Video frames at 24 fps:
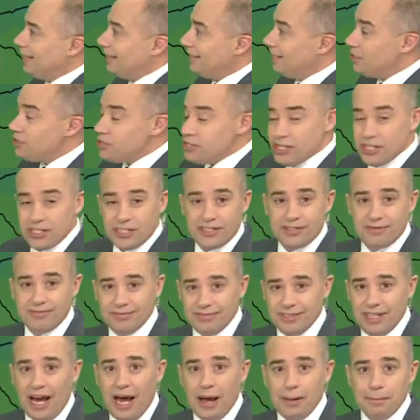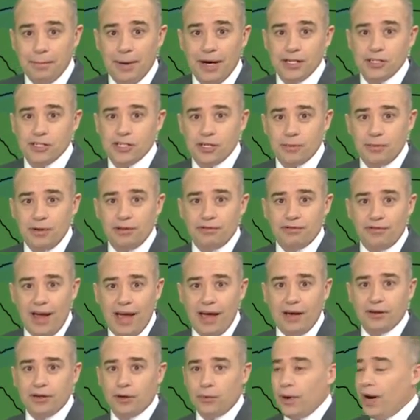There's just not much to be
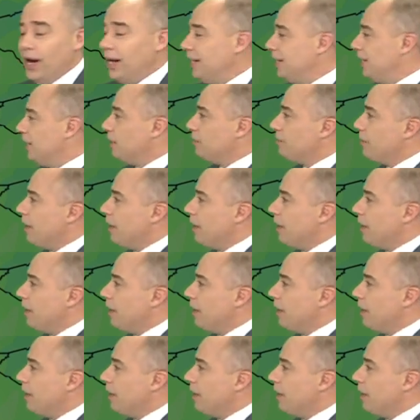found around here.